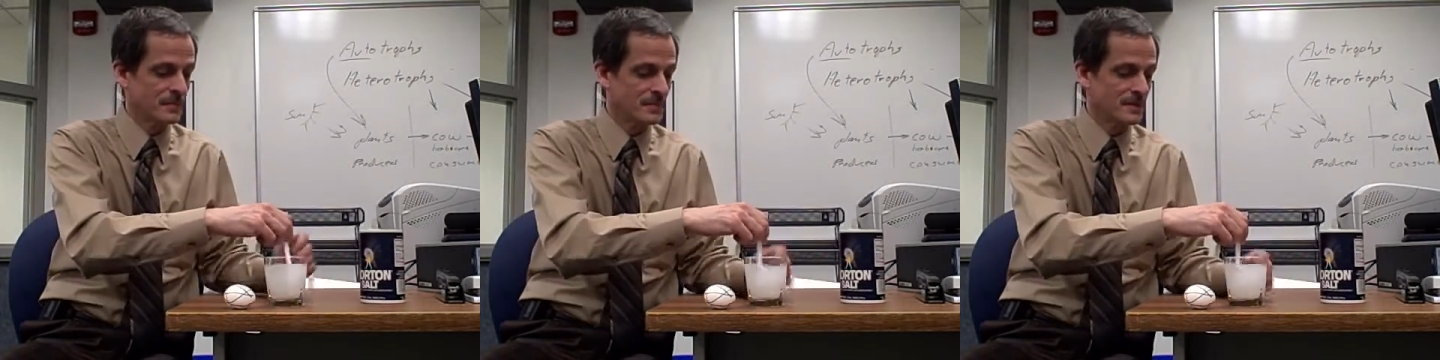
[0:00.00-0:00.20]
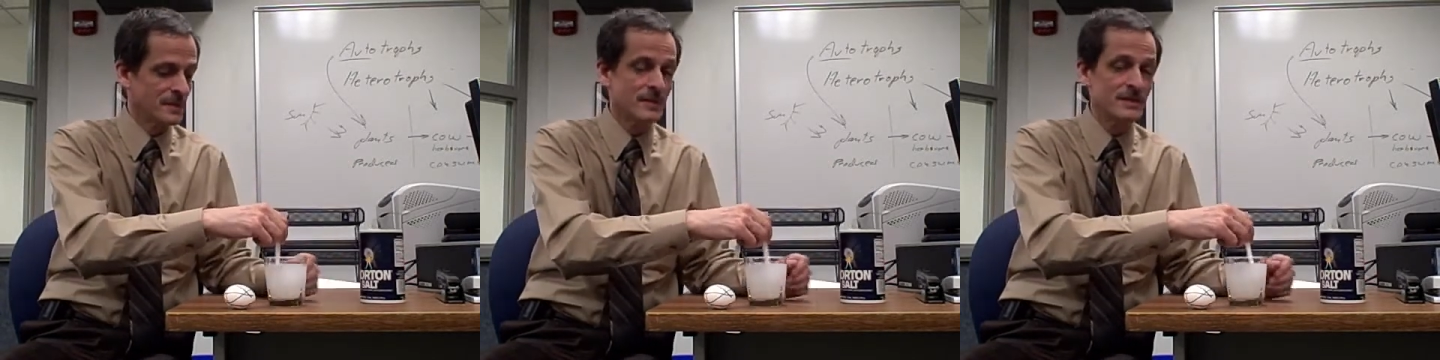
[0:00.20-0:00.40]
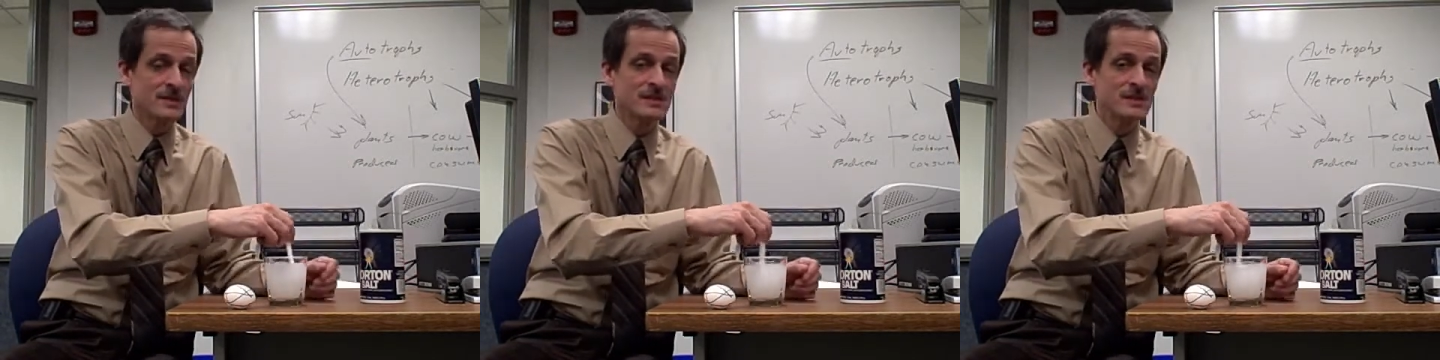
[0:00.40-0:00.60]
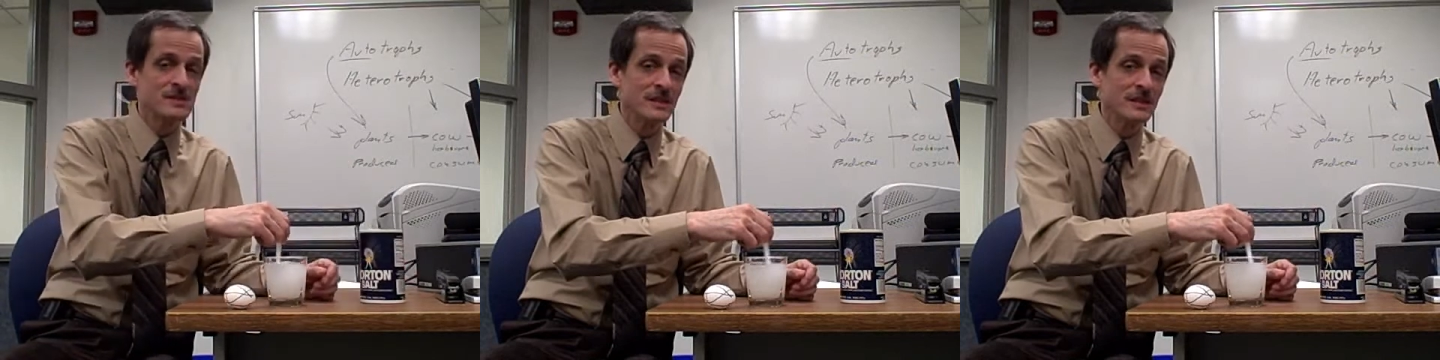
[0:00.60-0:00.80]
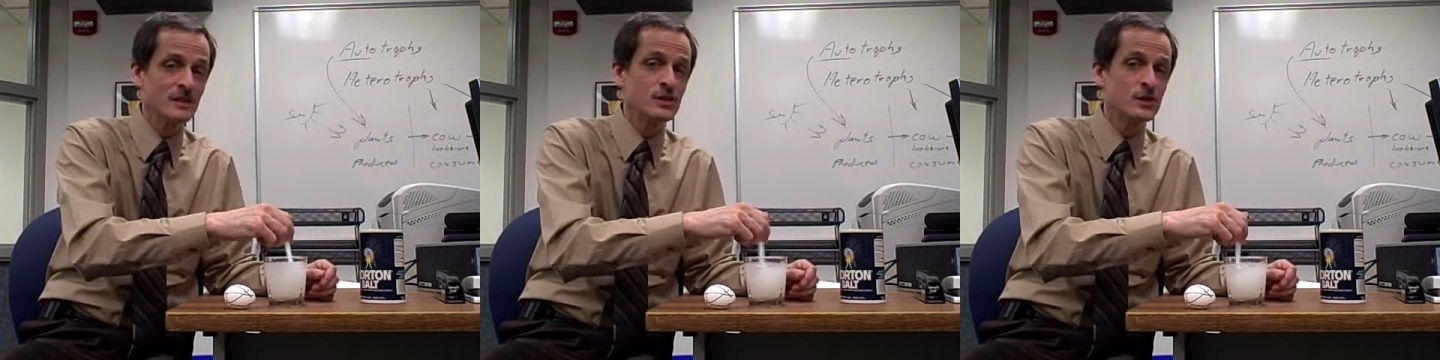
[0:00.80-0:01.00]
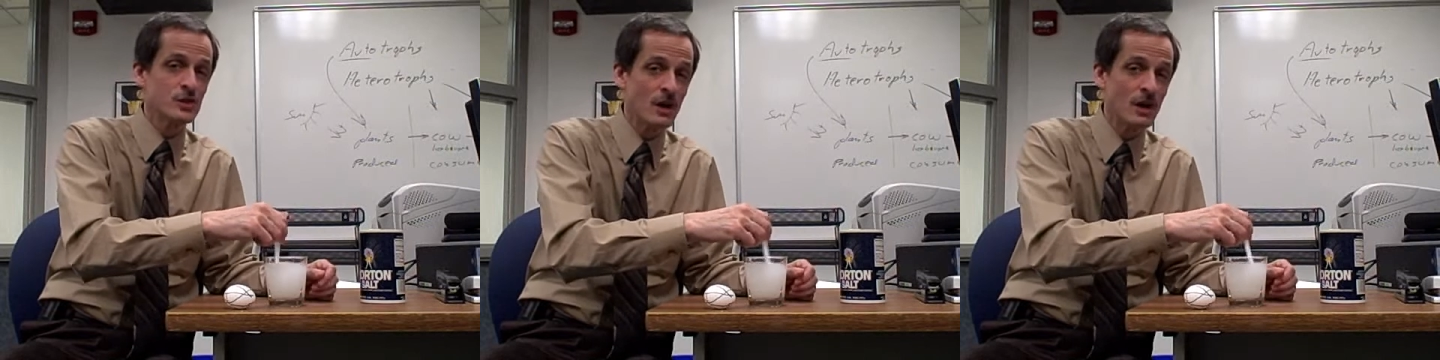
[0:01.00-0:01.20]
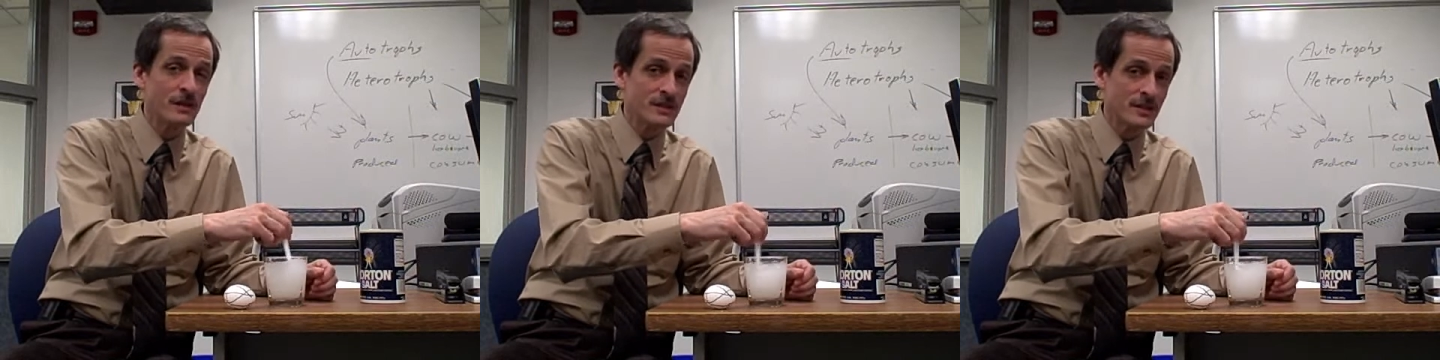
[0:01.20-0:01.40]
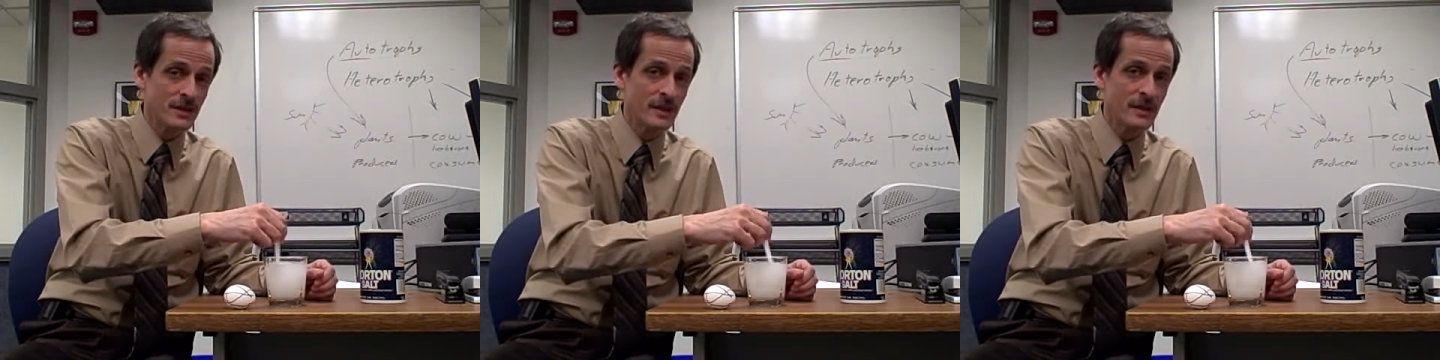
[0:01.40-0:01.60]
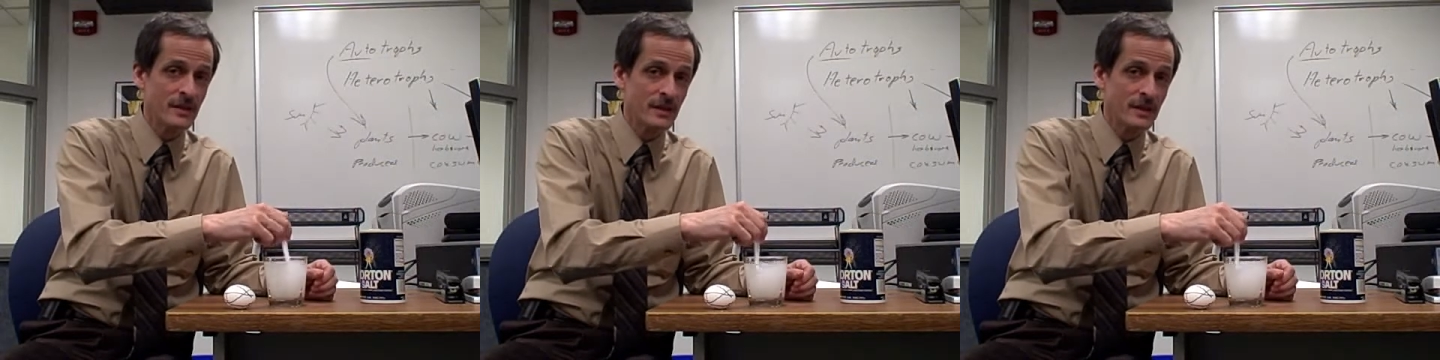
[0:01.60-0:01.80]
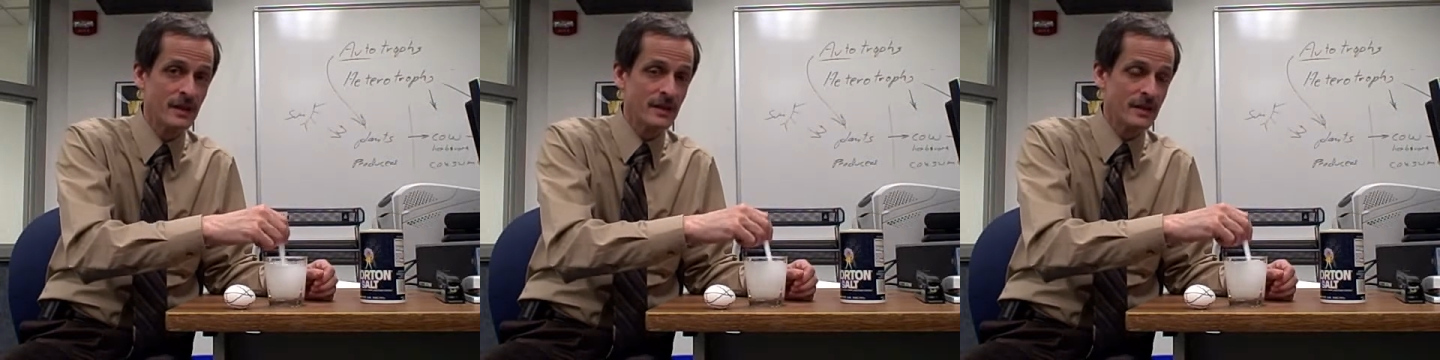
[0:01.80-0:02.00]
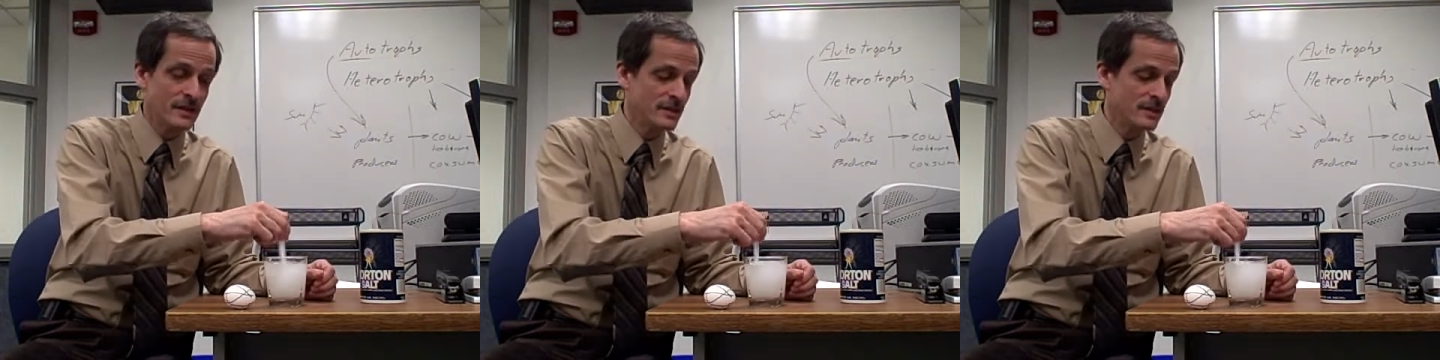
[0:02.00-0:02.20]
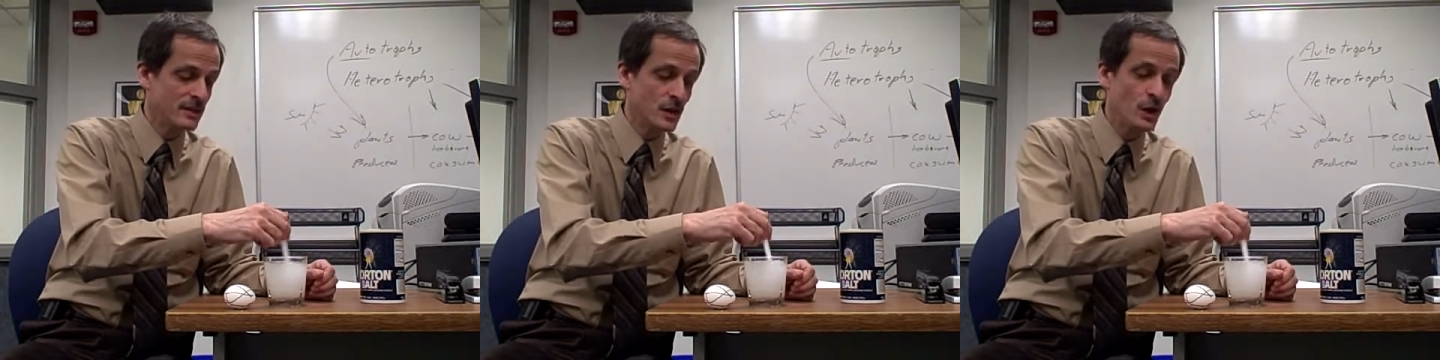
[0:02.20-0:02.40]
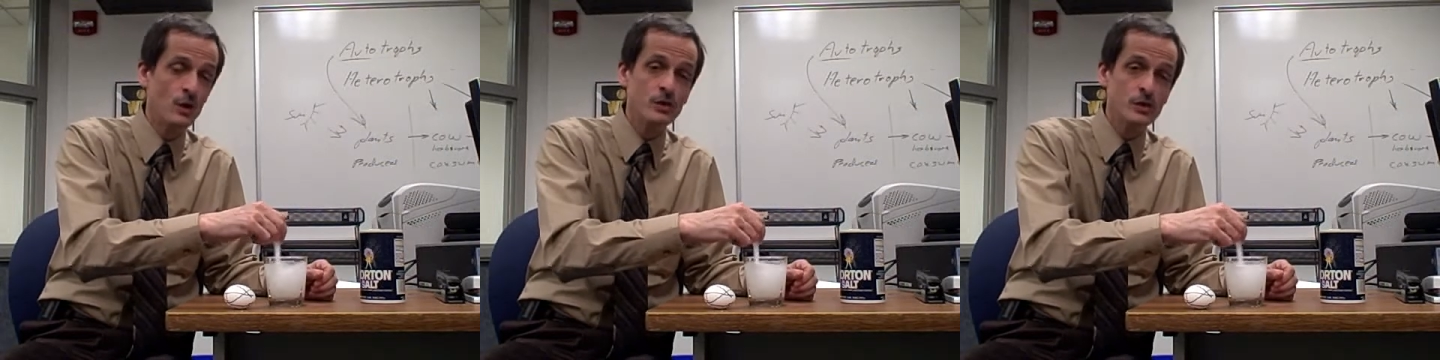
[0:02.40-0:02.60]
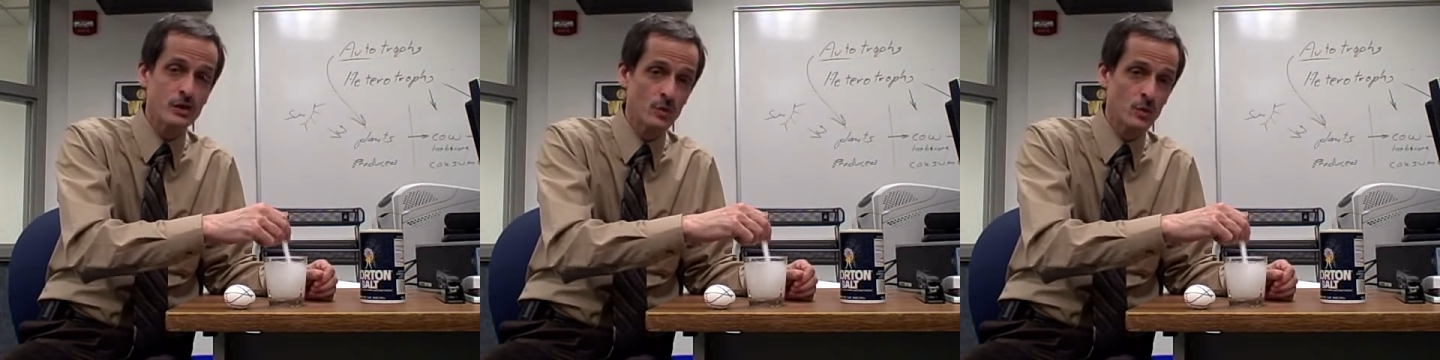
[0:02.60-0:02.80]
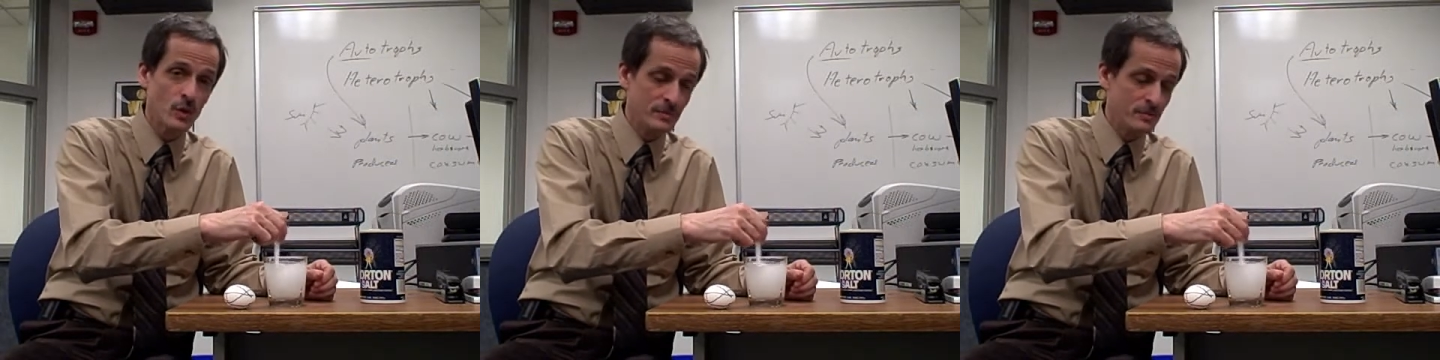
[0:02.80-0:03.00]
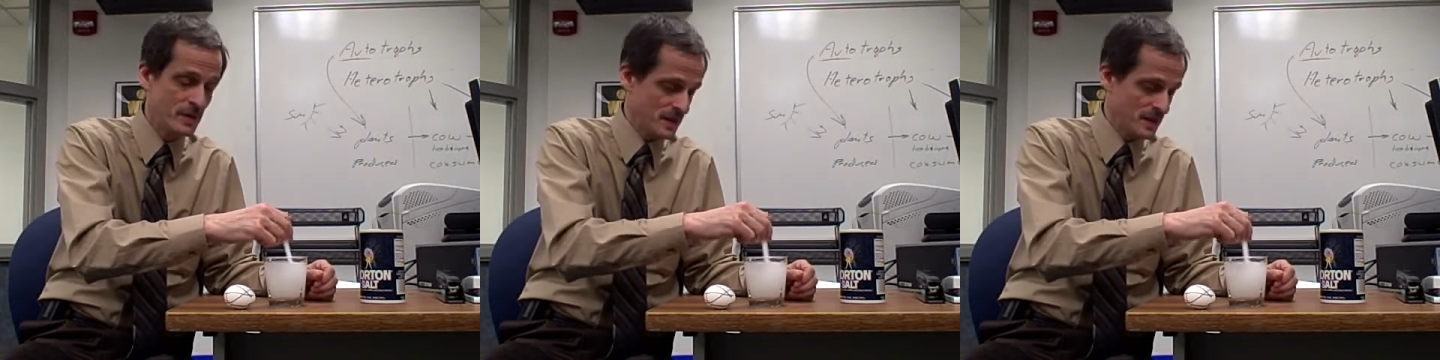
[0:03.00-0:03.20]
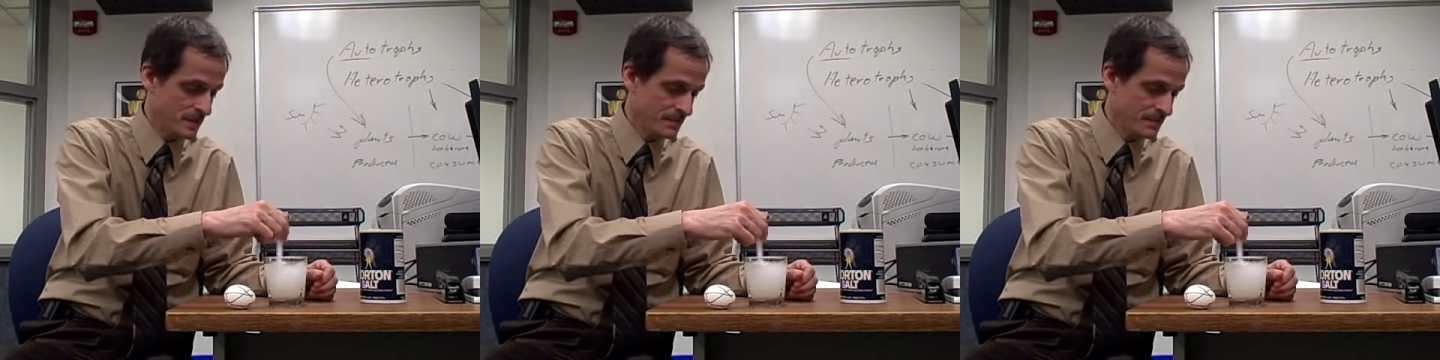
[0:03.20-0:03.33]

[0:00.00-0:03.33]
Now this is a little saltier than the ocean would be.